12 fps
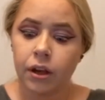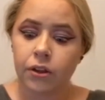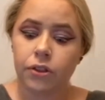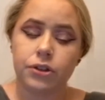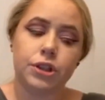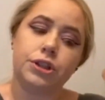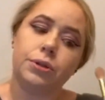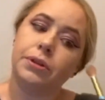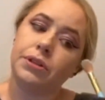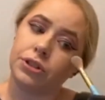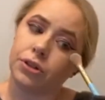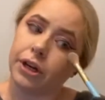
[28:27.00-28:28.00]
The gentleman
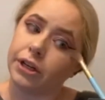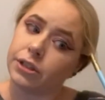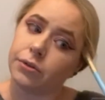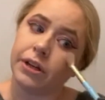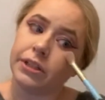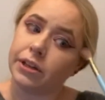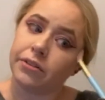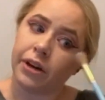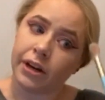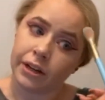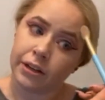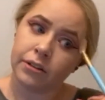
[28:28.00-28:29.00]
strained to identify
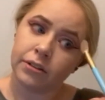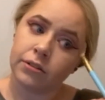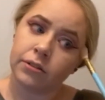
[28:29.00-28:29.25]
it.